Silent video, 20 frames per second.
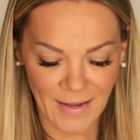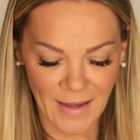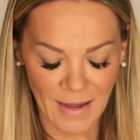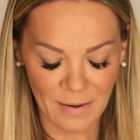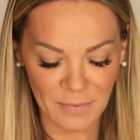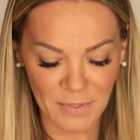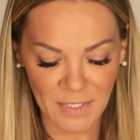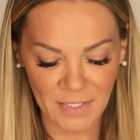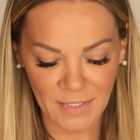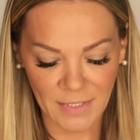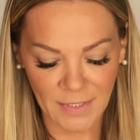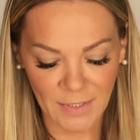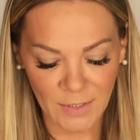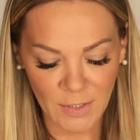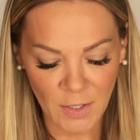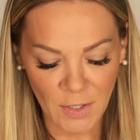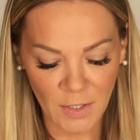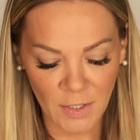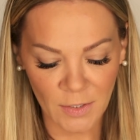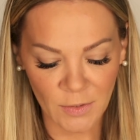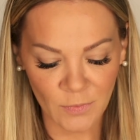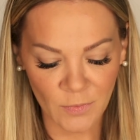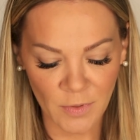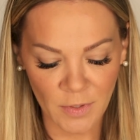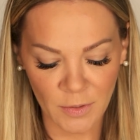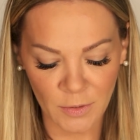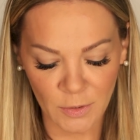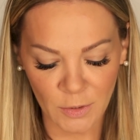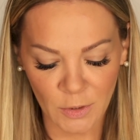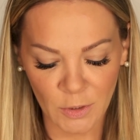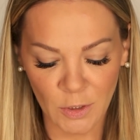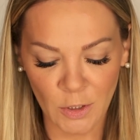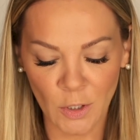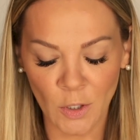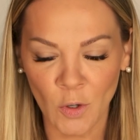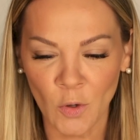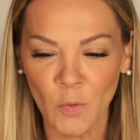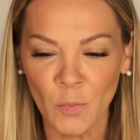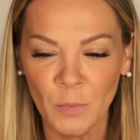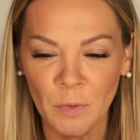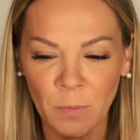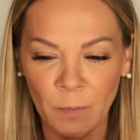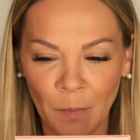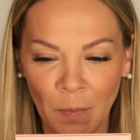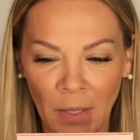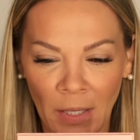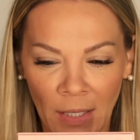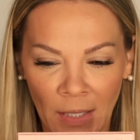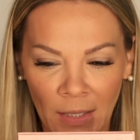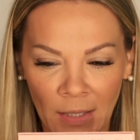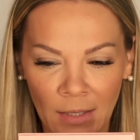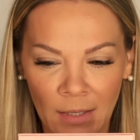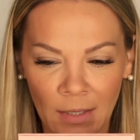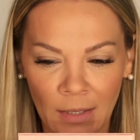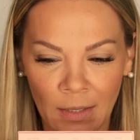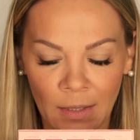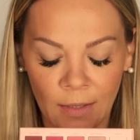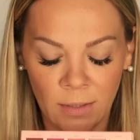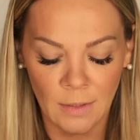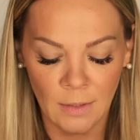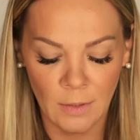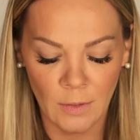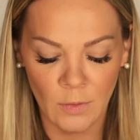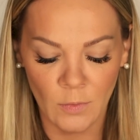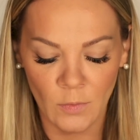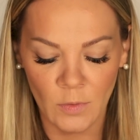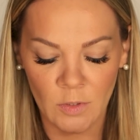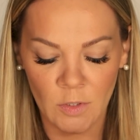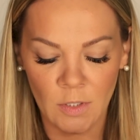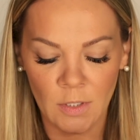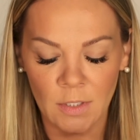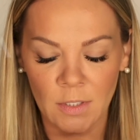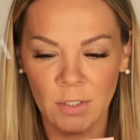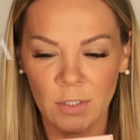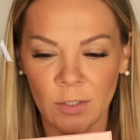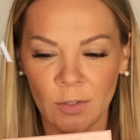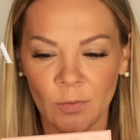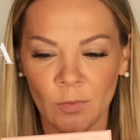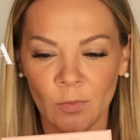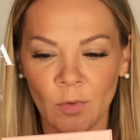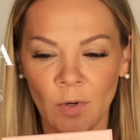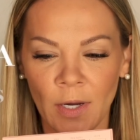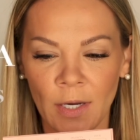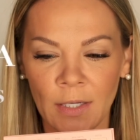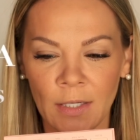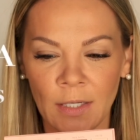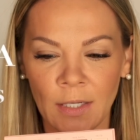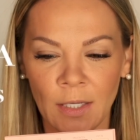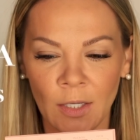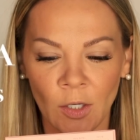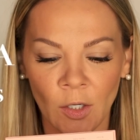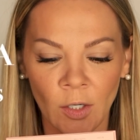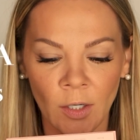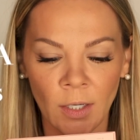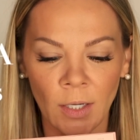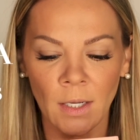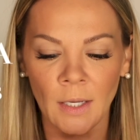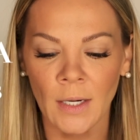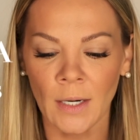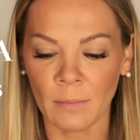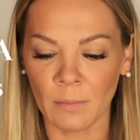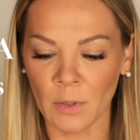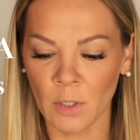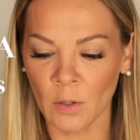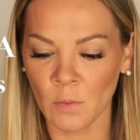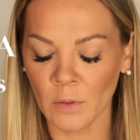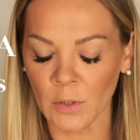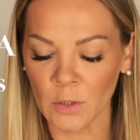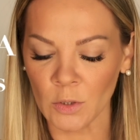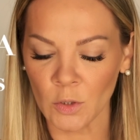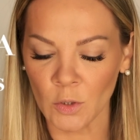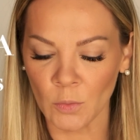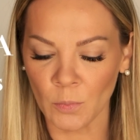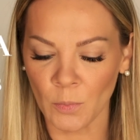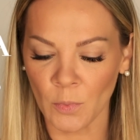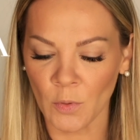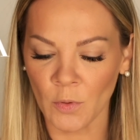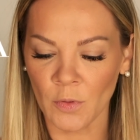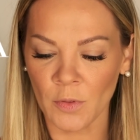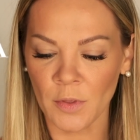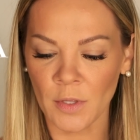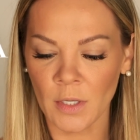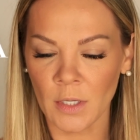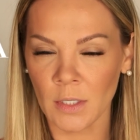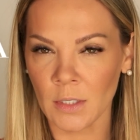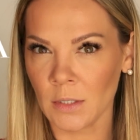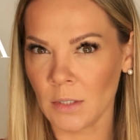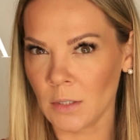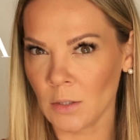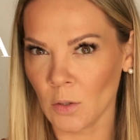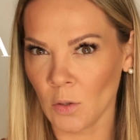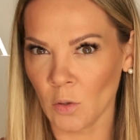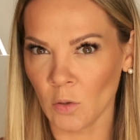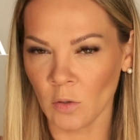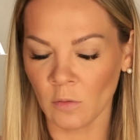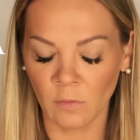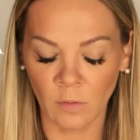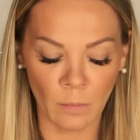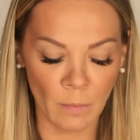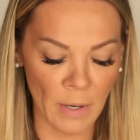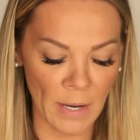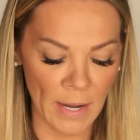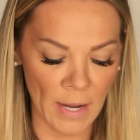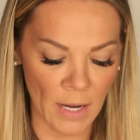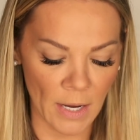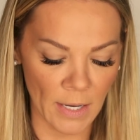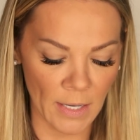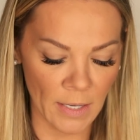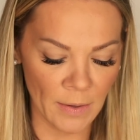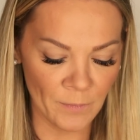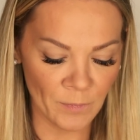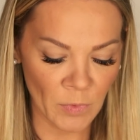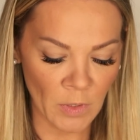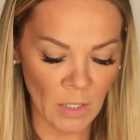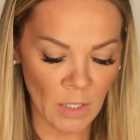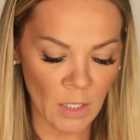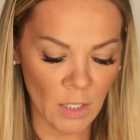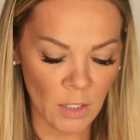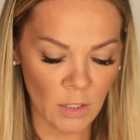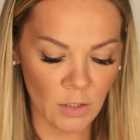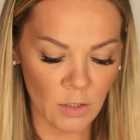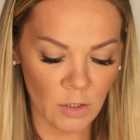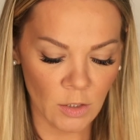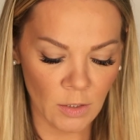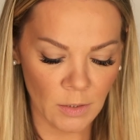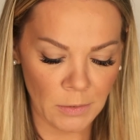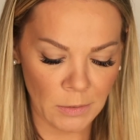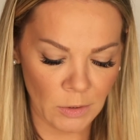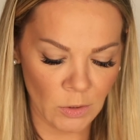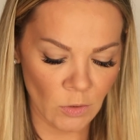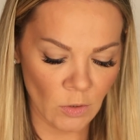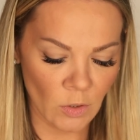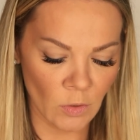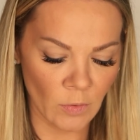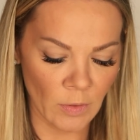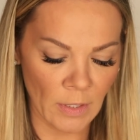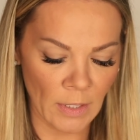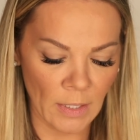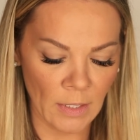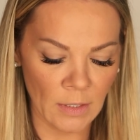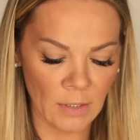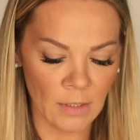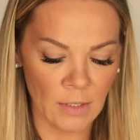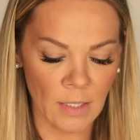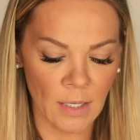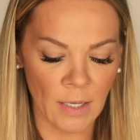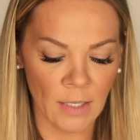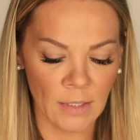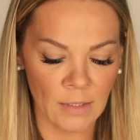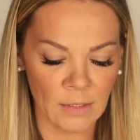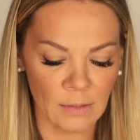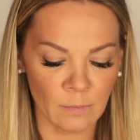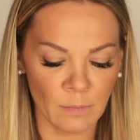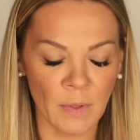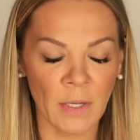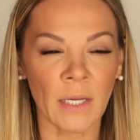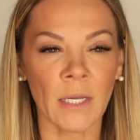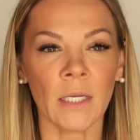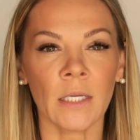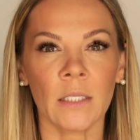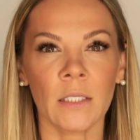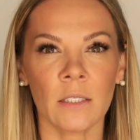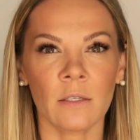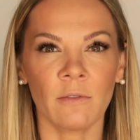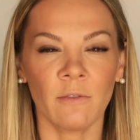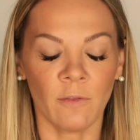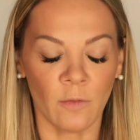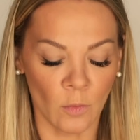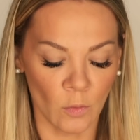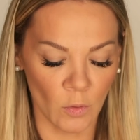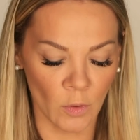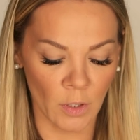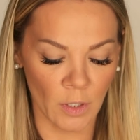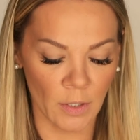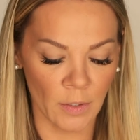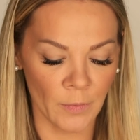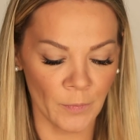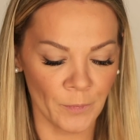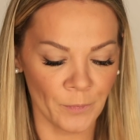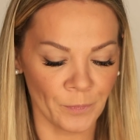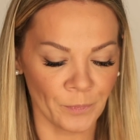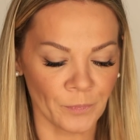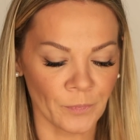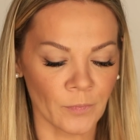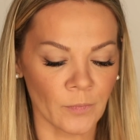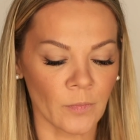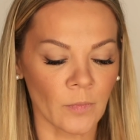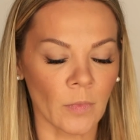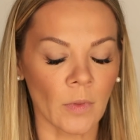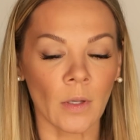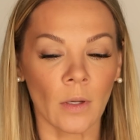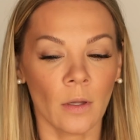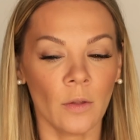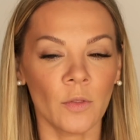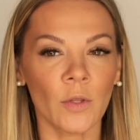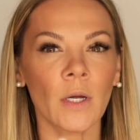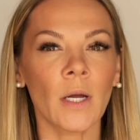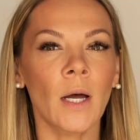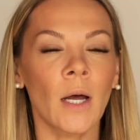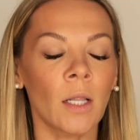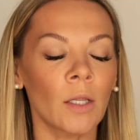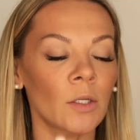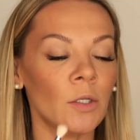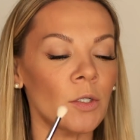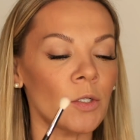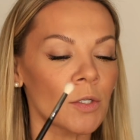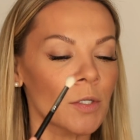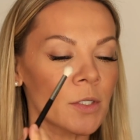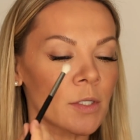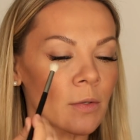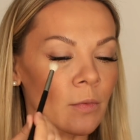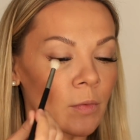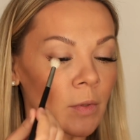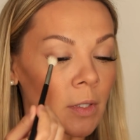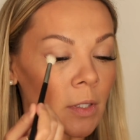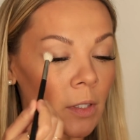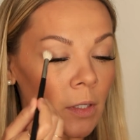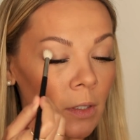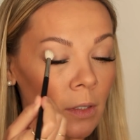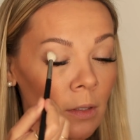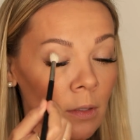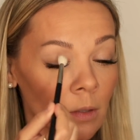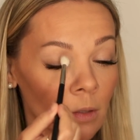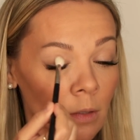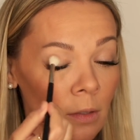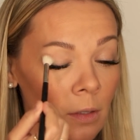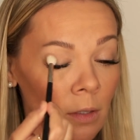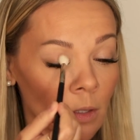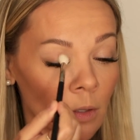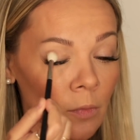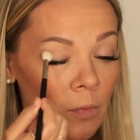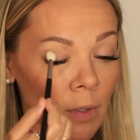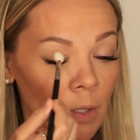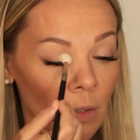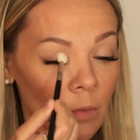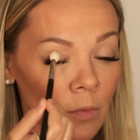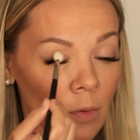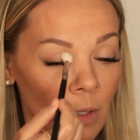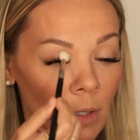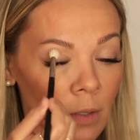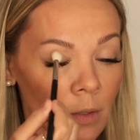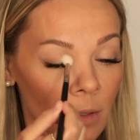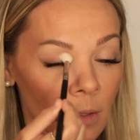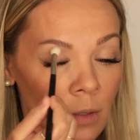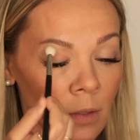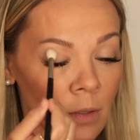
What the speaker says: I'm going to start with taupe pink, which is right here, and I'm going to put this all over my eye just to create a nice base for the colors that we're going to go in with.